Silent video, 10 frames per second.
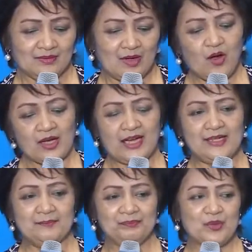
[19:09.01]

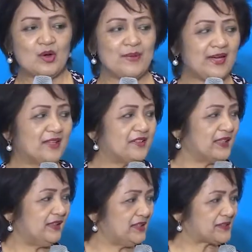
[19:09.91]
Okay, omega-3
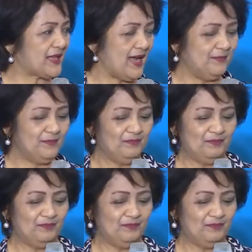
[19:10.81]
this time.